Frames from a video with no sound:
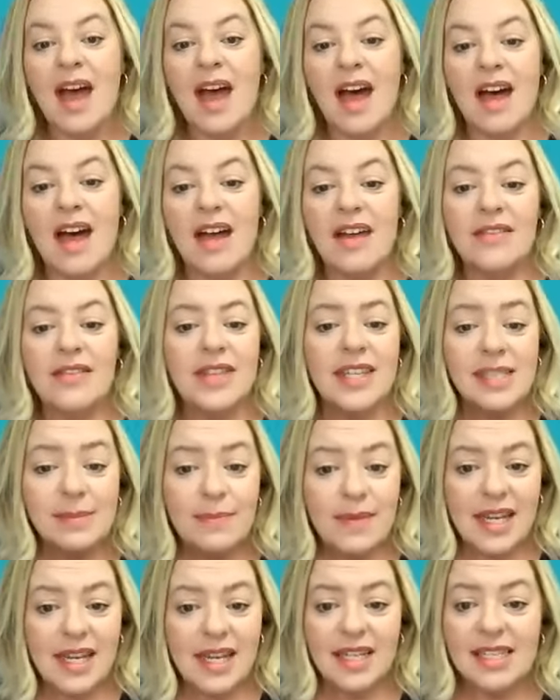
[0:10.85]
Uh, this
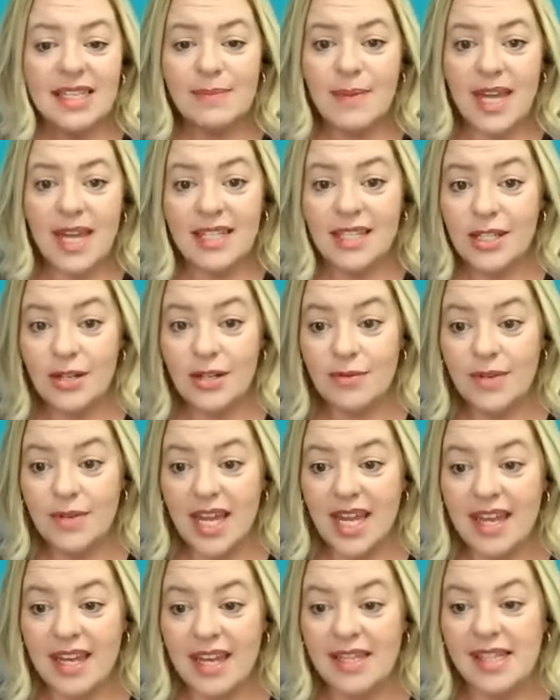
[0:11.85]
meeting spanned two
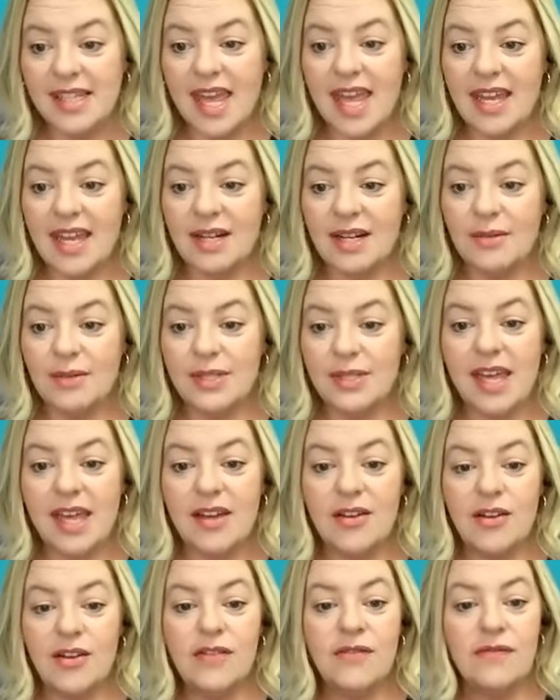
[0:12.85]
days and it was
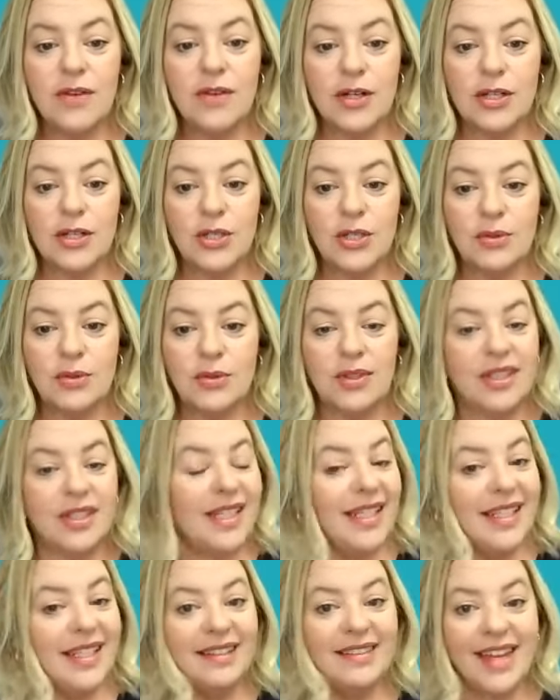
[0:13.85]
held
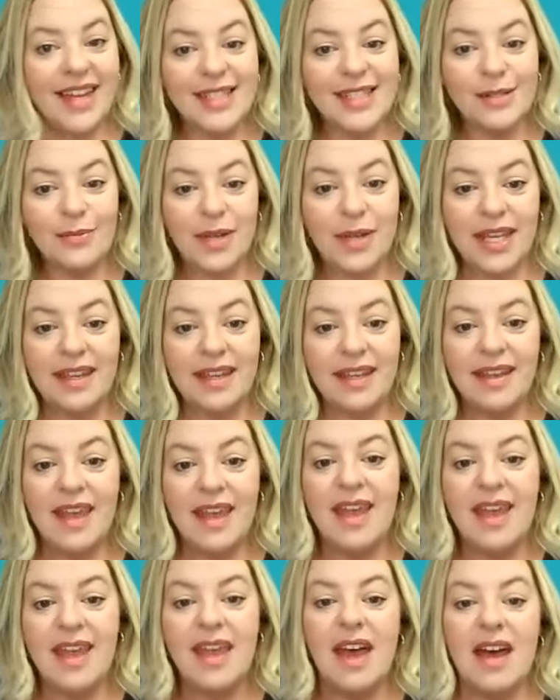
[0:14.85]
virtually last week.
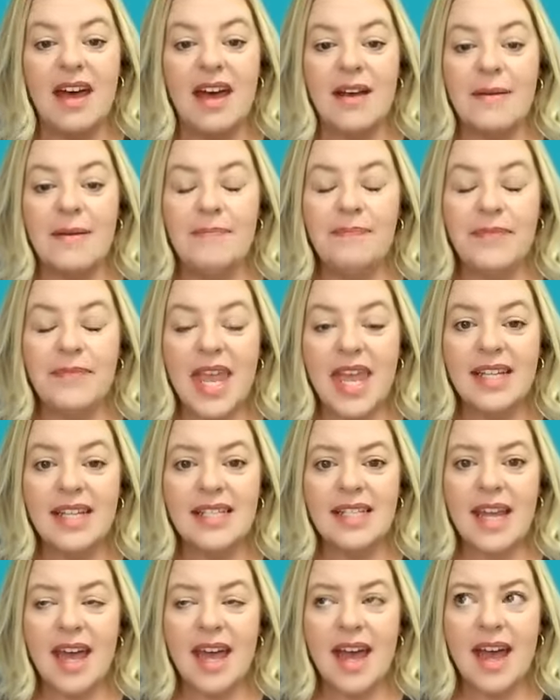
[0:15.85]
Um,
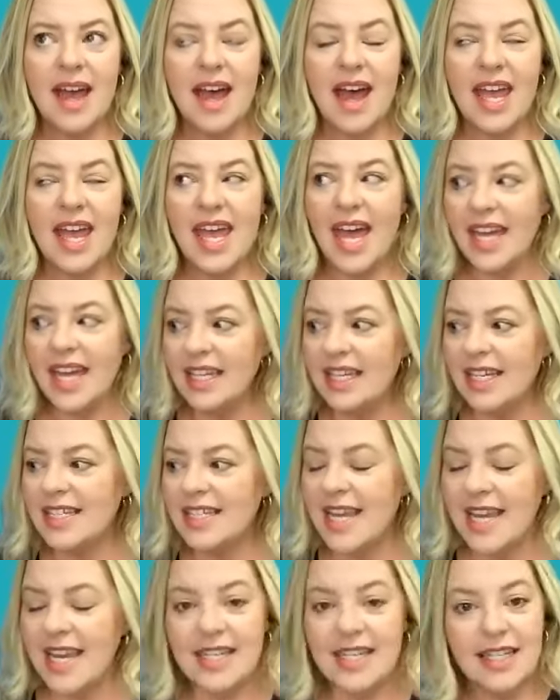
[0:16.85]
and I hadn't
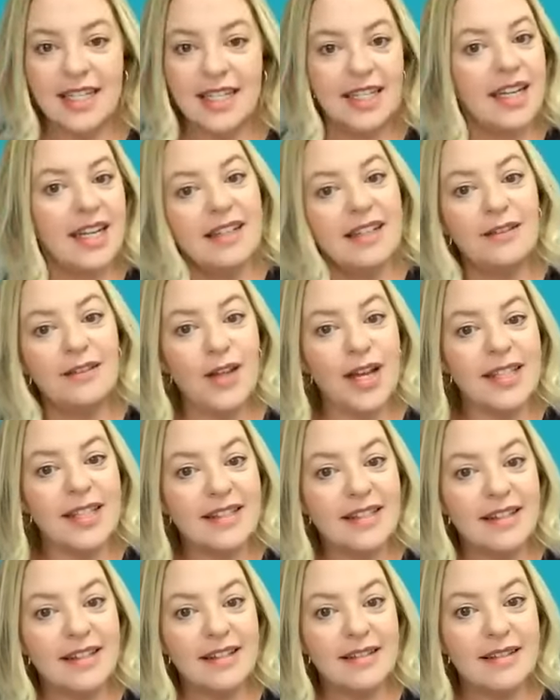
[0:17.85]
attended an
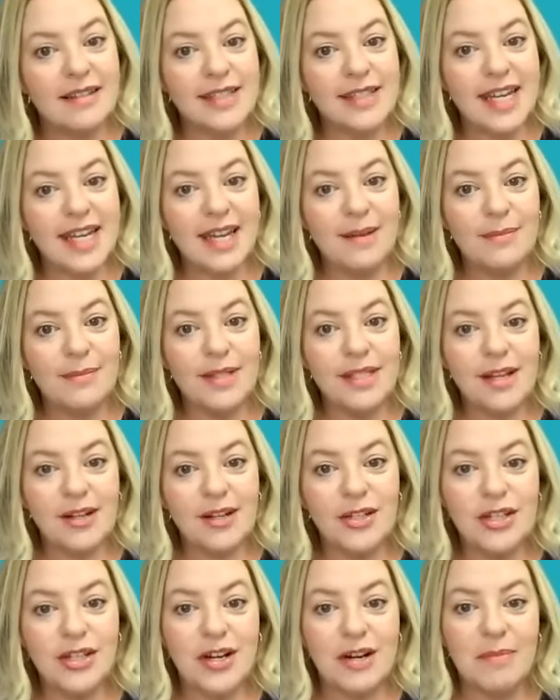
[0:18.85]
Alaska State
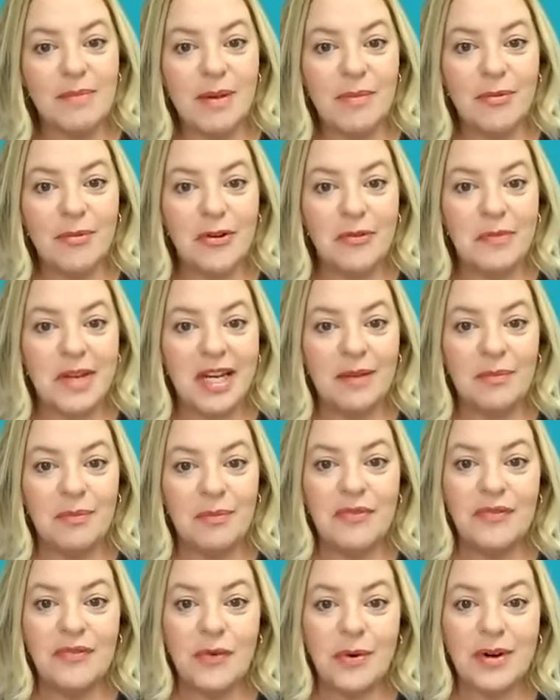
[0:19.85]
Massage Therapy Board meeting
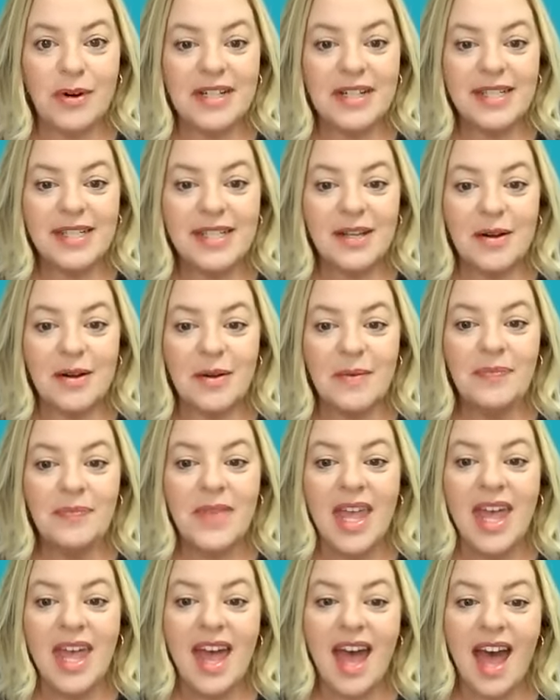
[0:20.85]
before, so
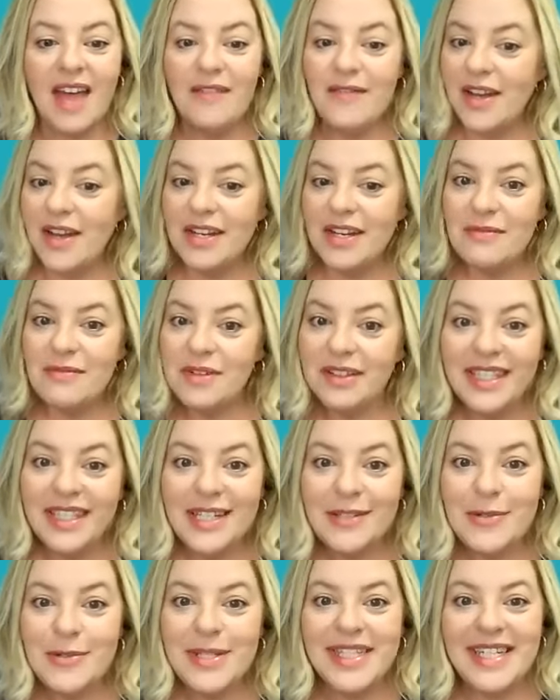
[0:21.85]
I found it really
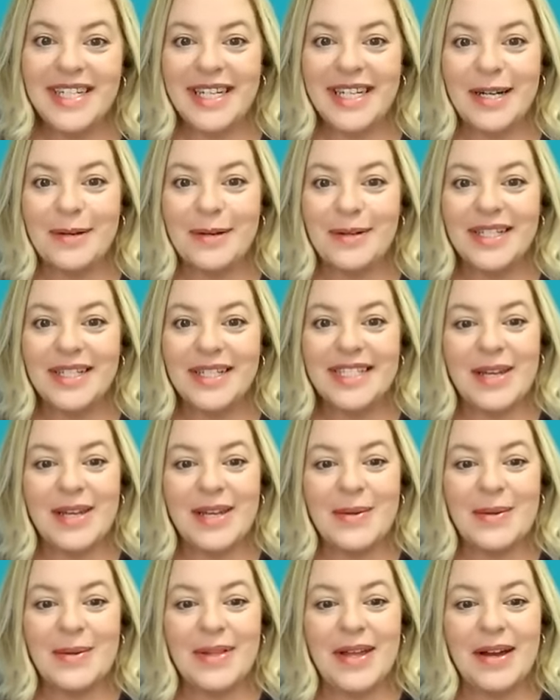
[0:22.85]
interesting and I wanted to tell
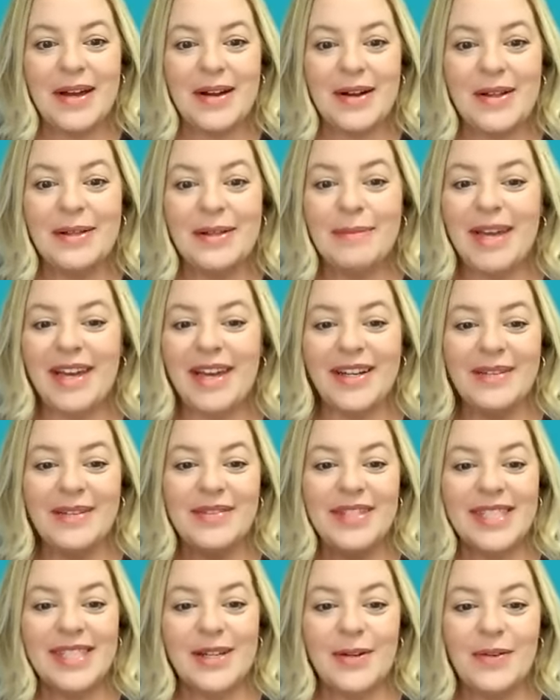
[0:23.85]
you a lot all about it.
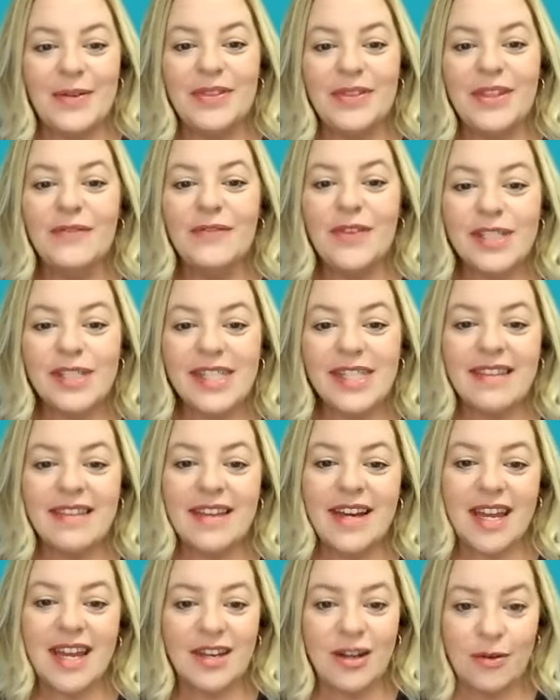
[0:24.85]
So, the first thing
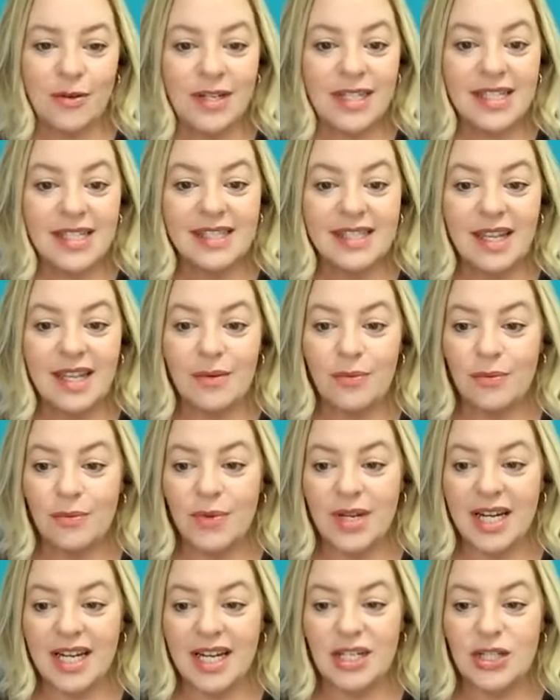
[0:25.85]
that I noticed that
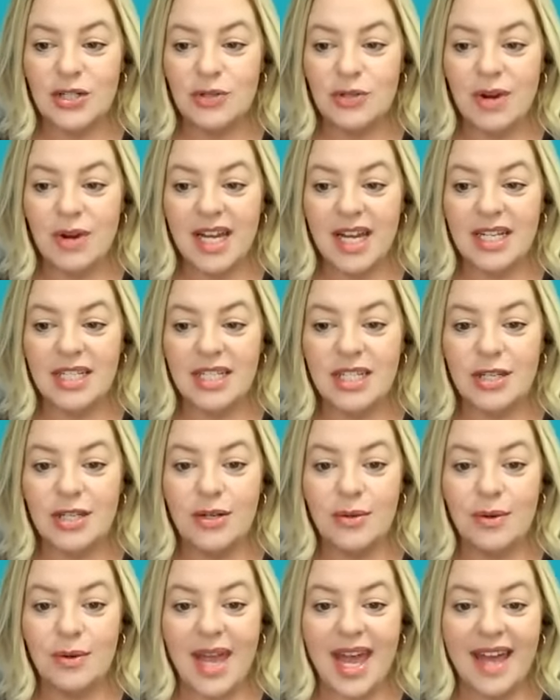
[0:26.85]
when I tried
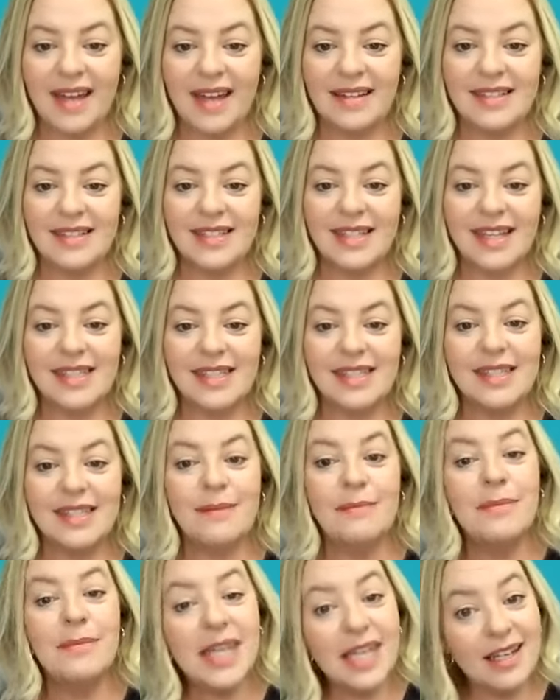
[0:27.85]
to access
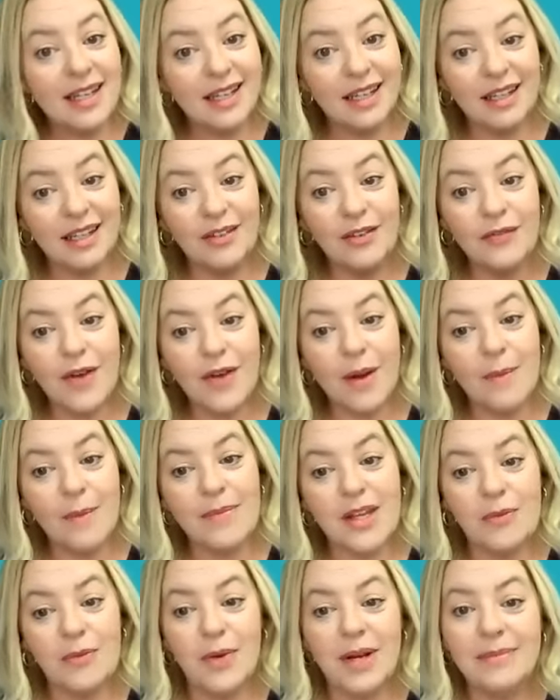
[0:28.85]
the meeting from
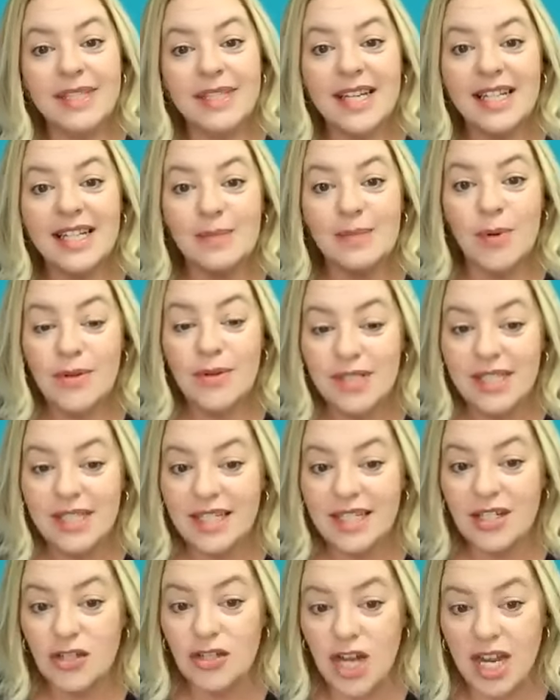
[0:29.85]
their website's
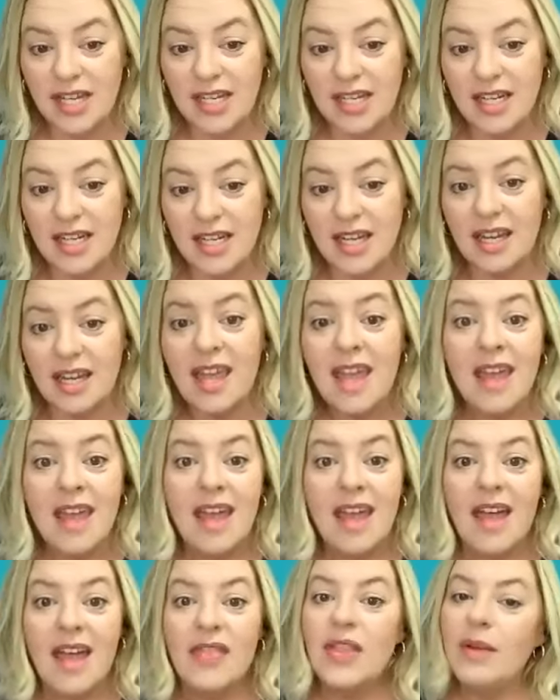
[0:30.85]
posted agenda,
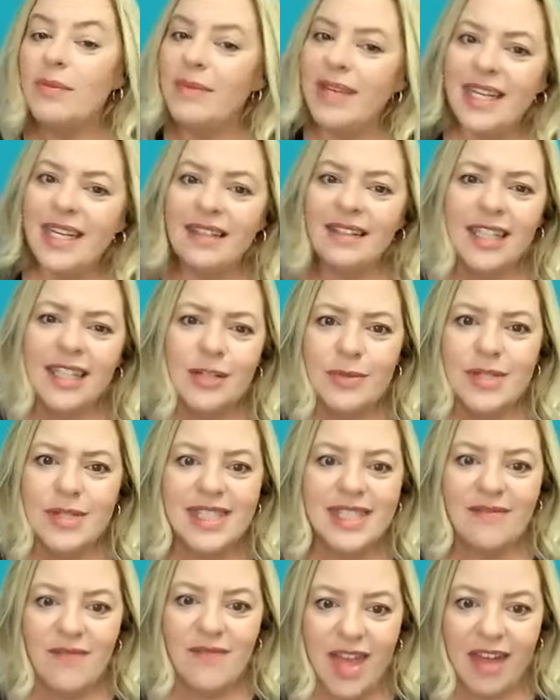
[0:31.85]
the meeting link
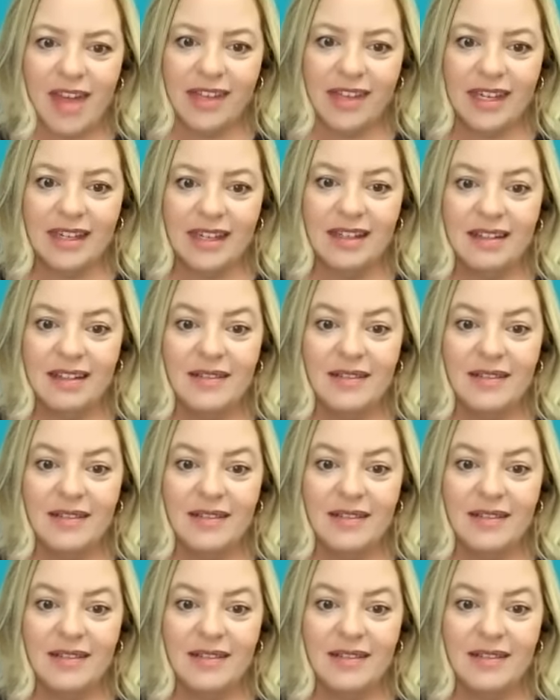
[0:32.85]
was invalid.